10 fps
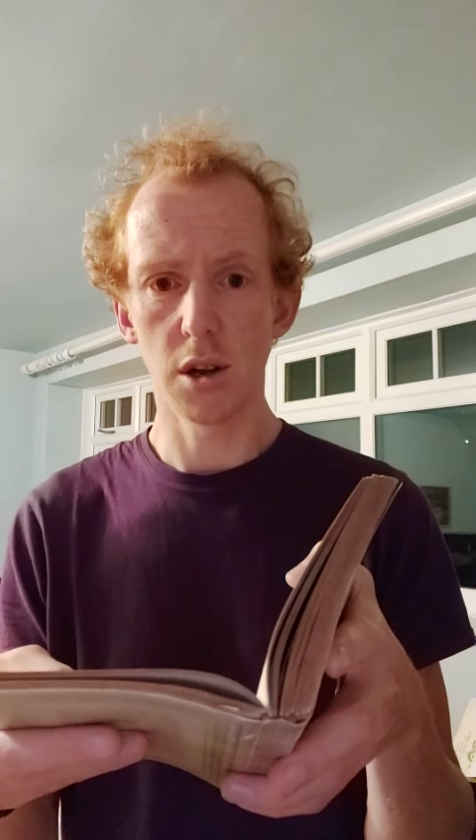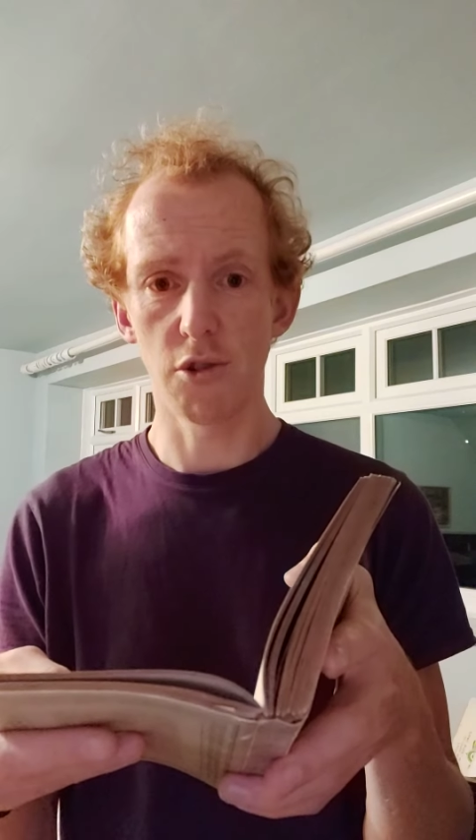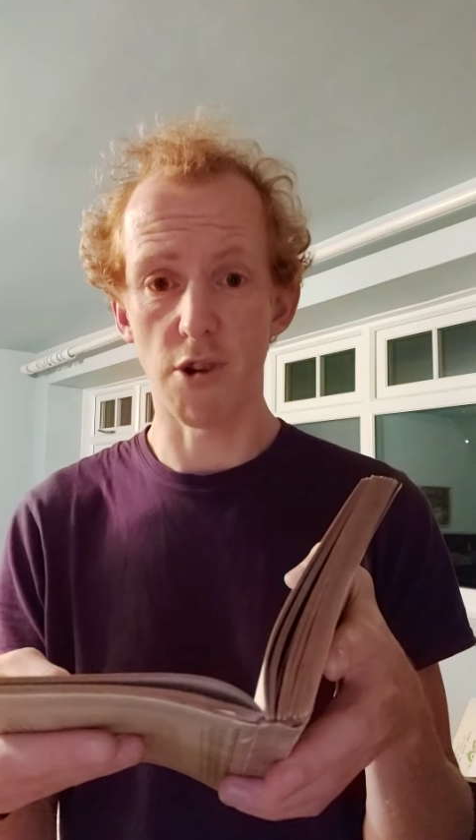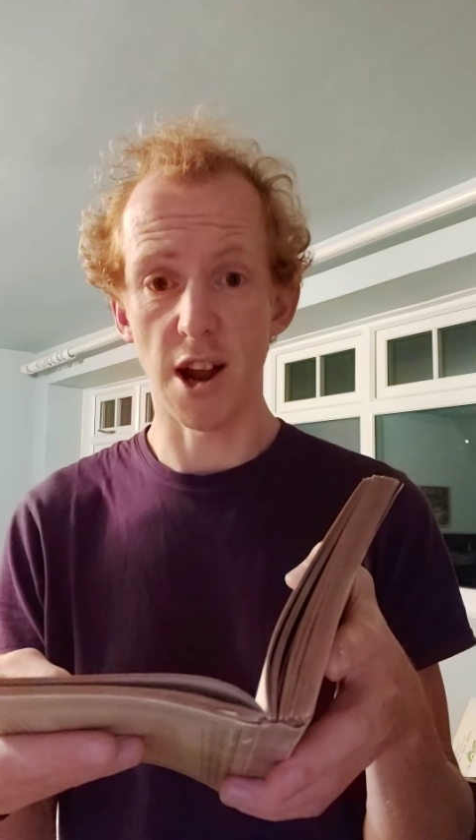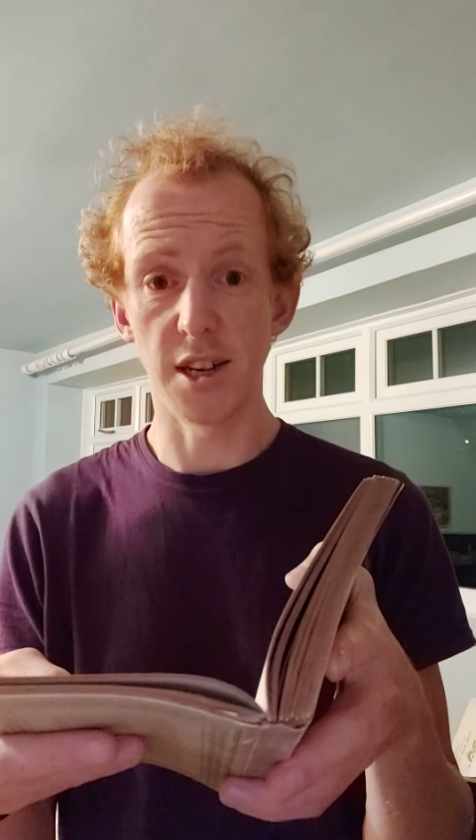
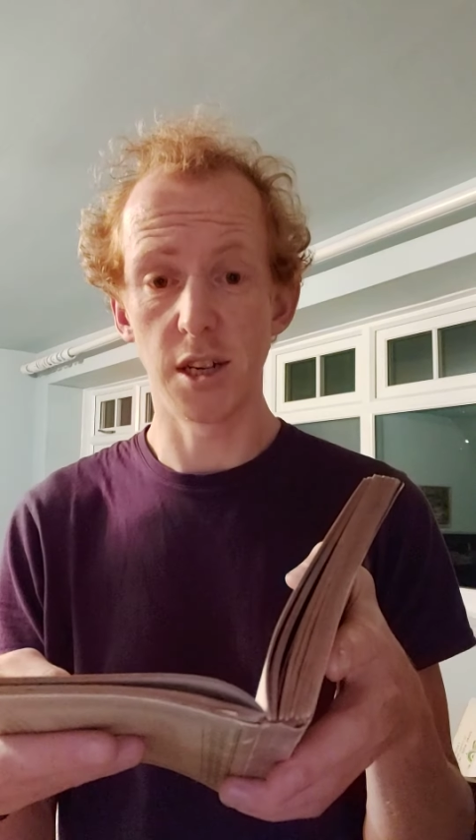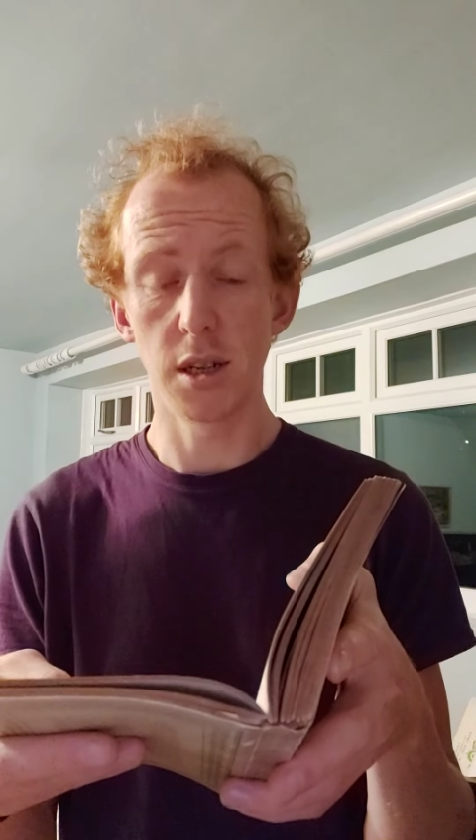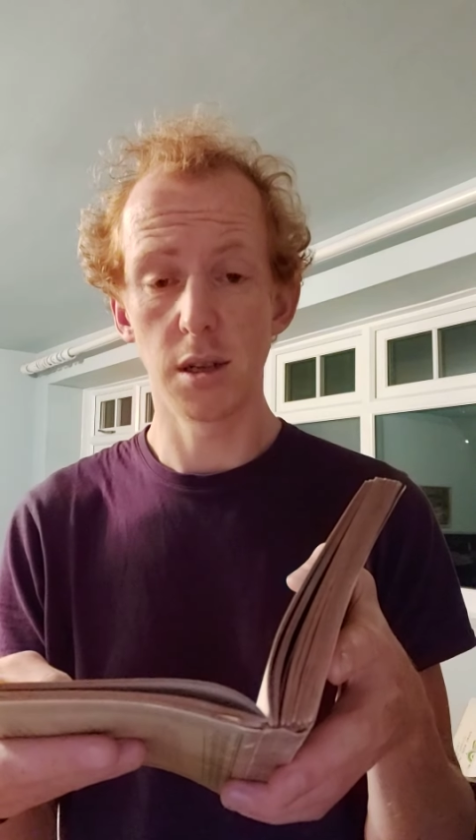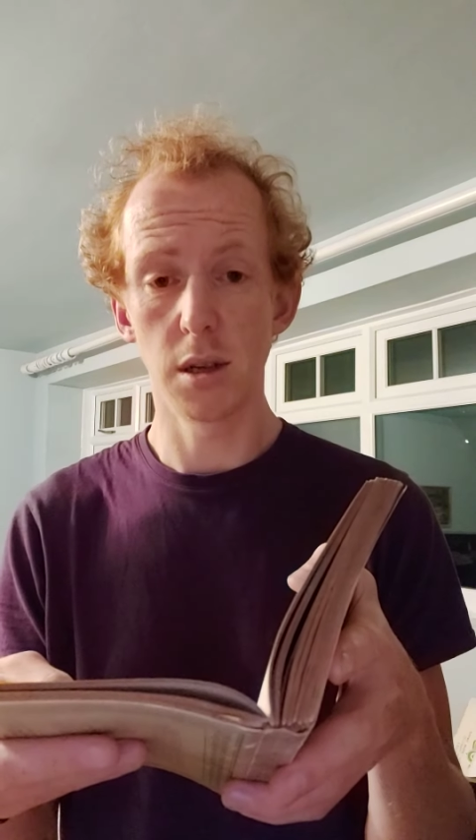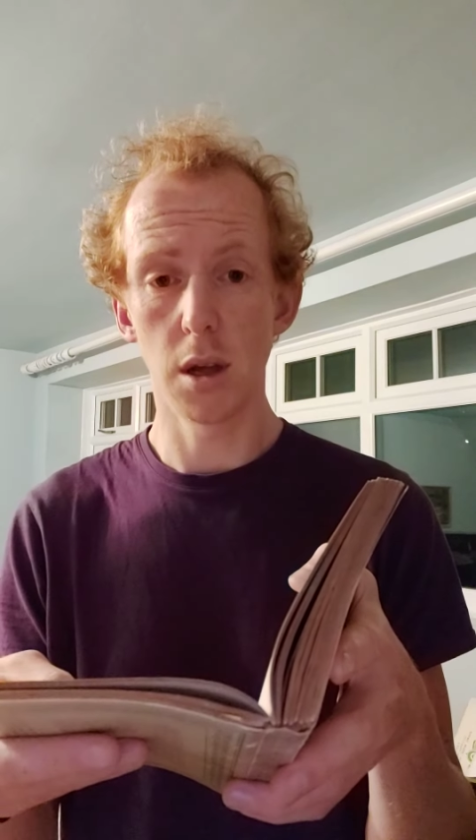cried,
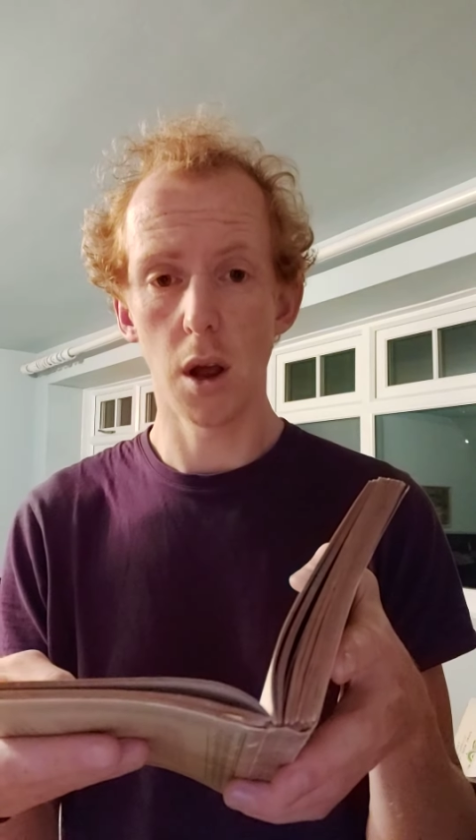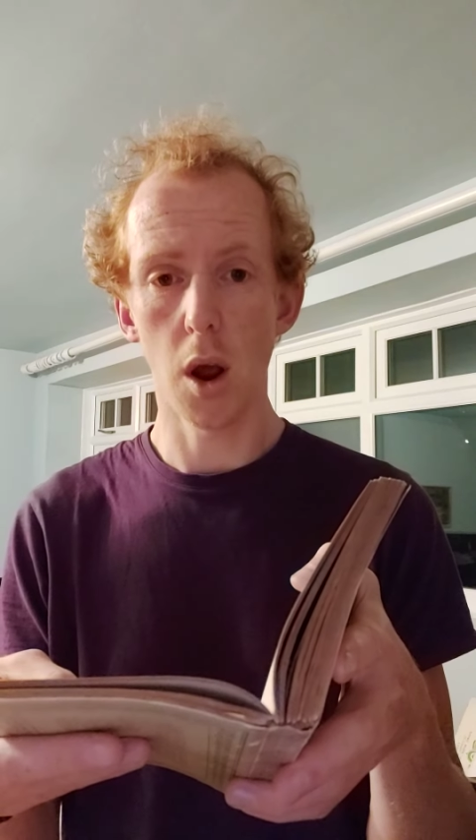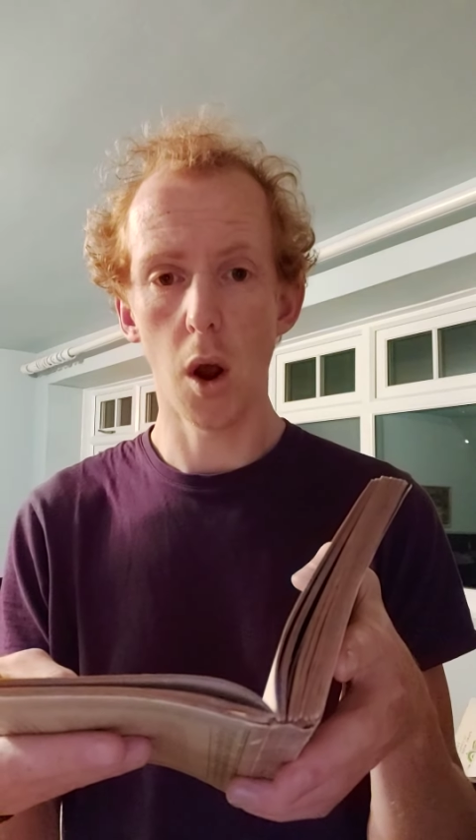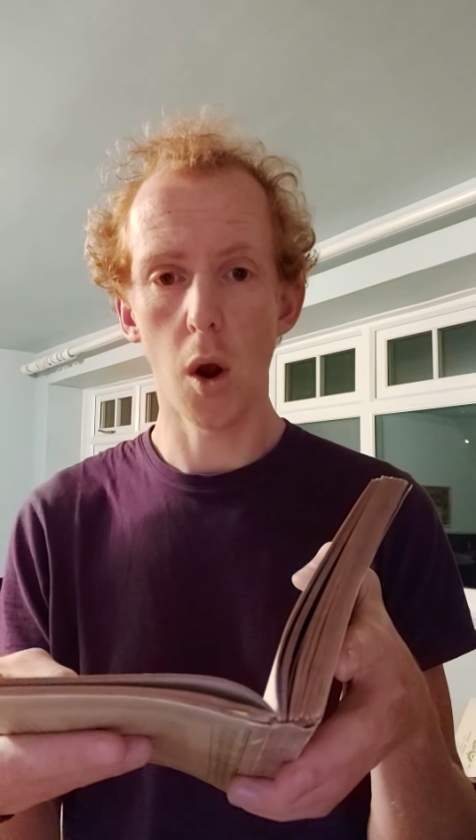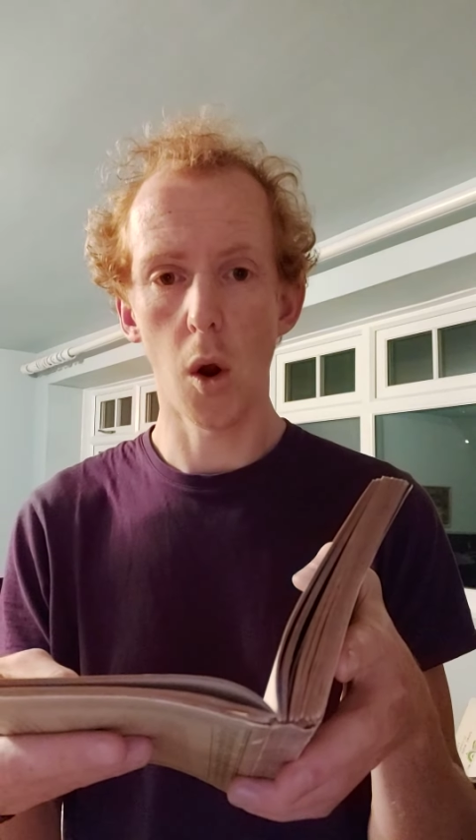
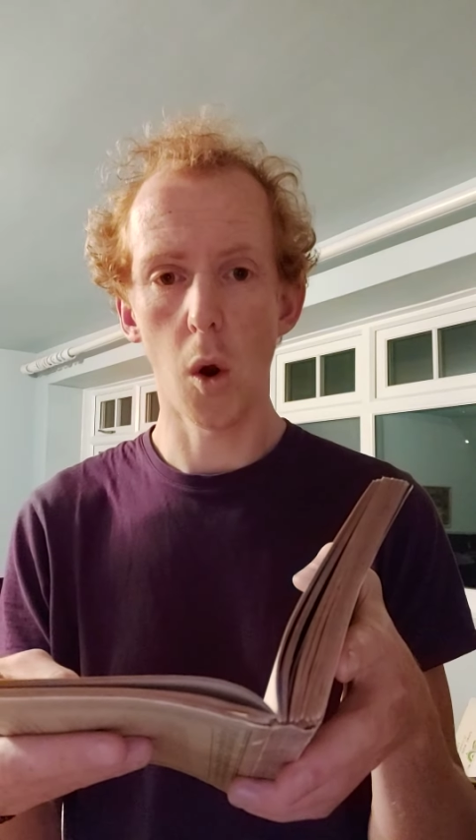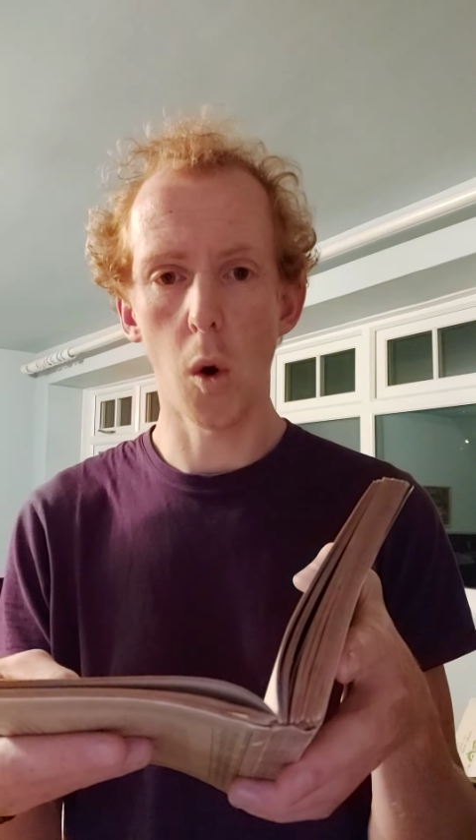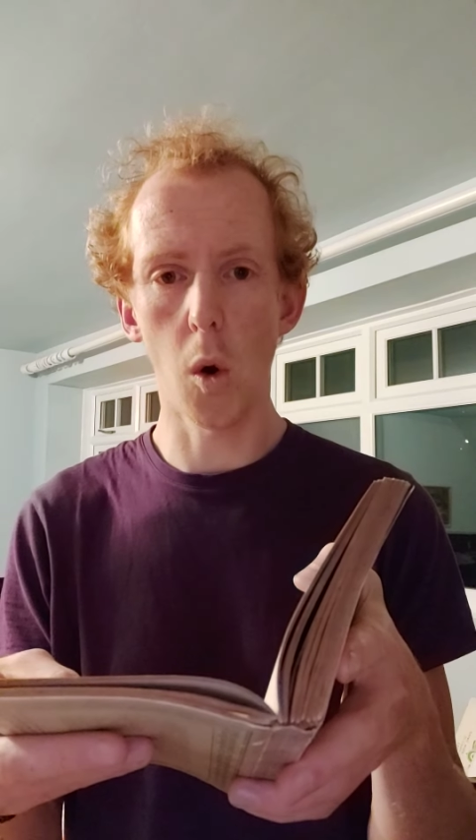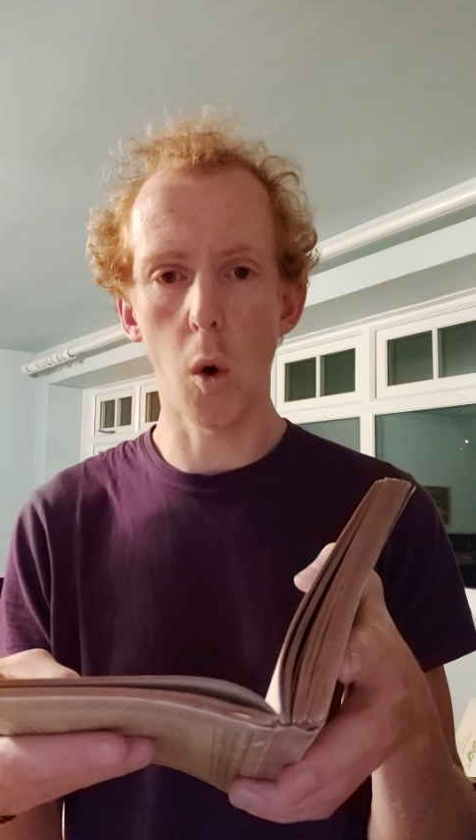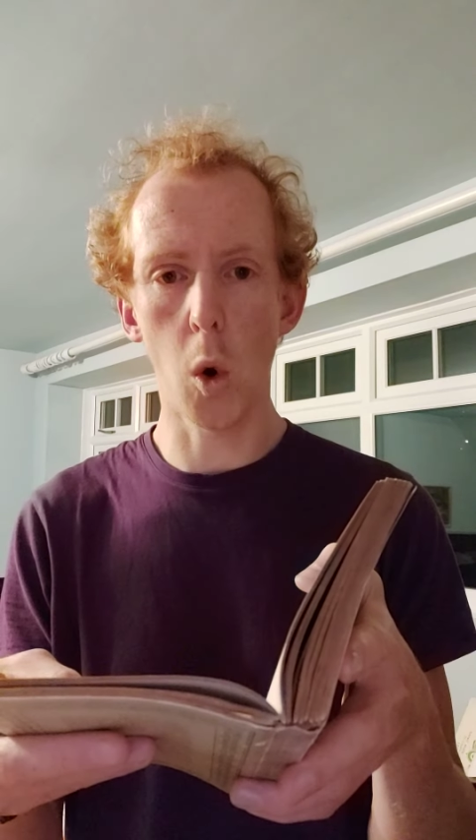
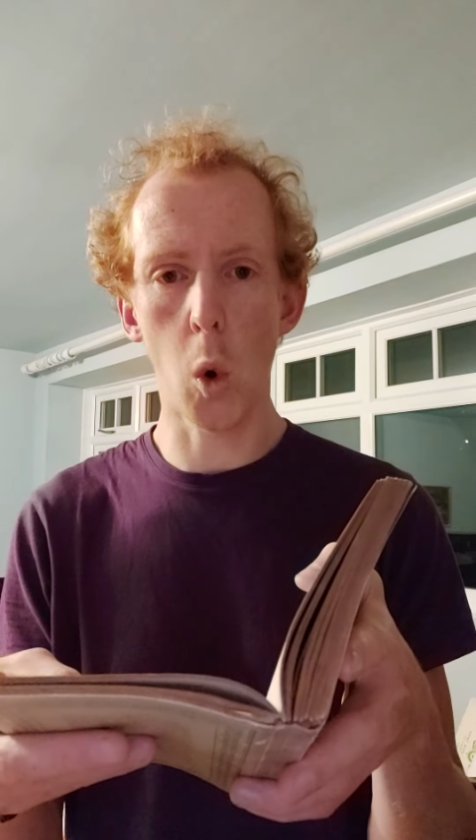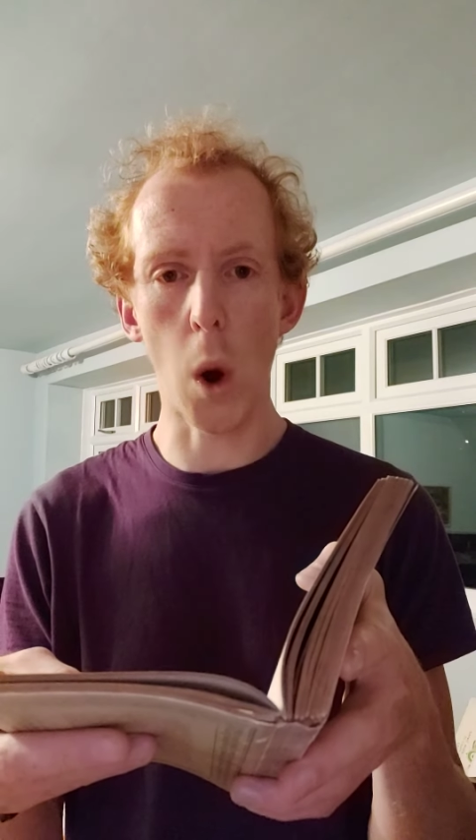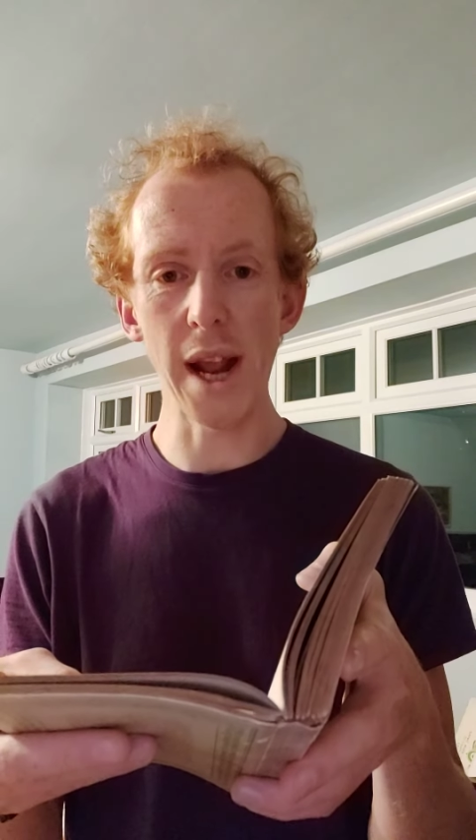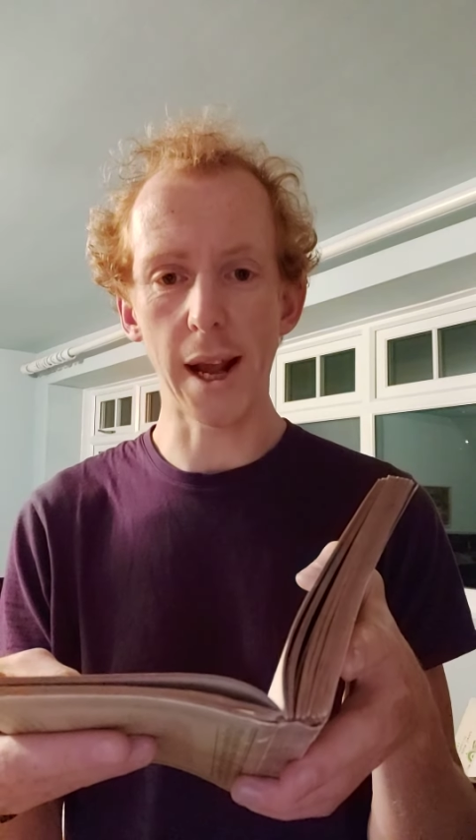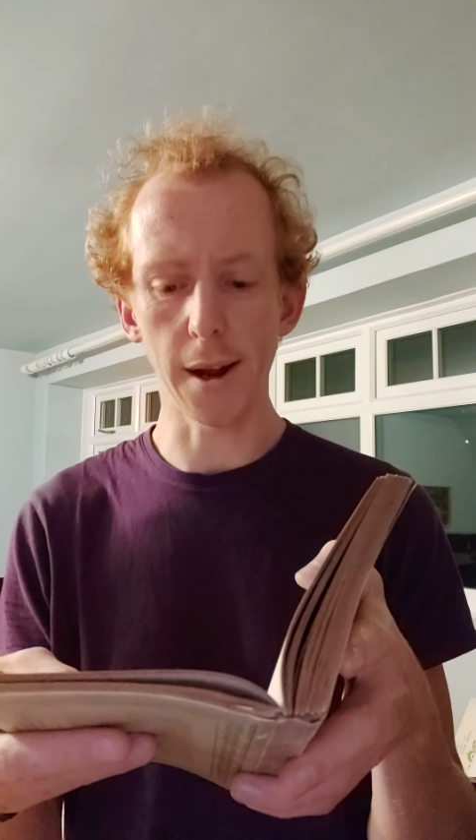
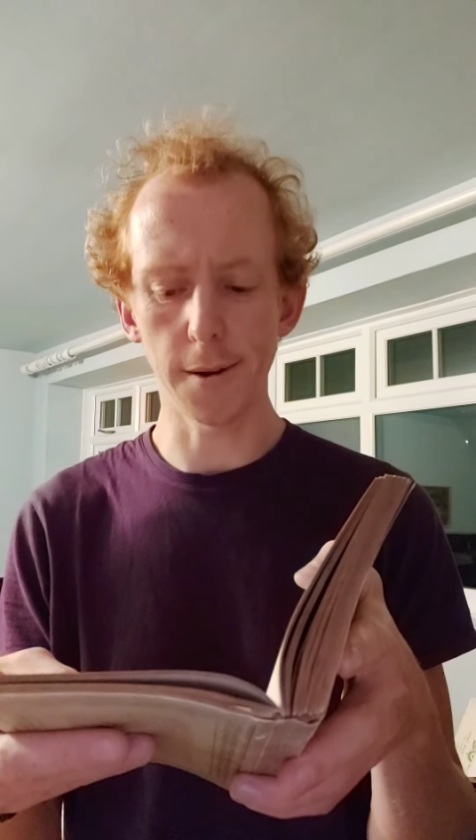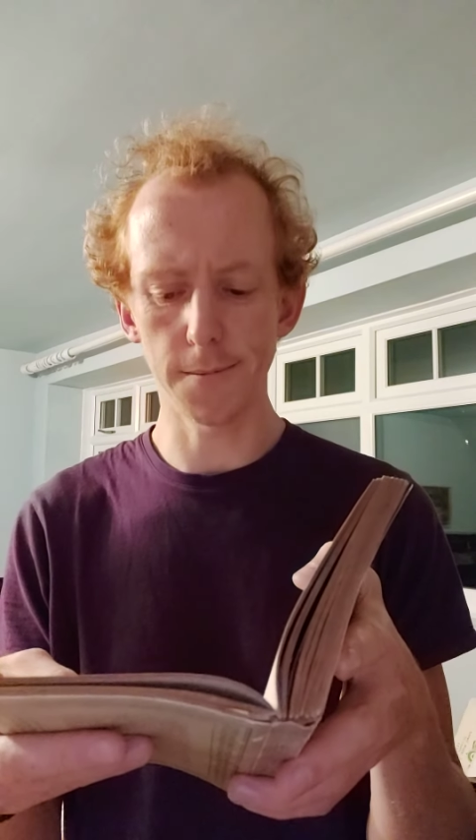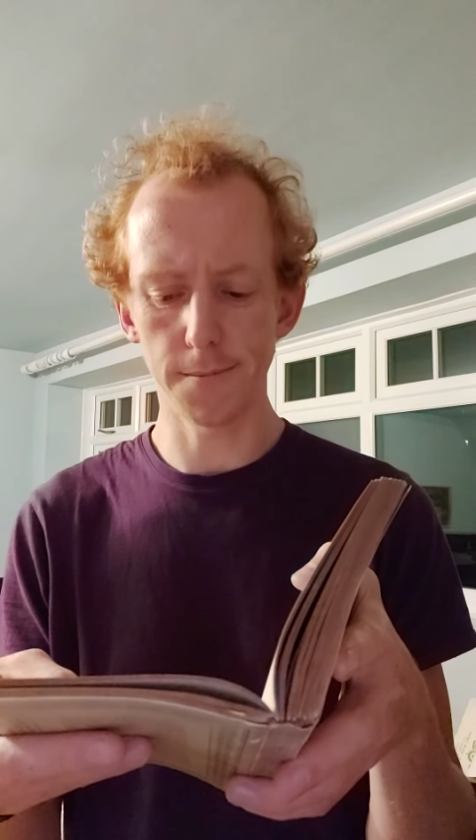Quick!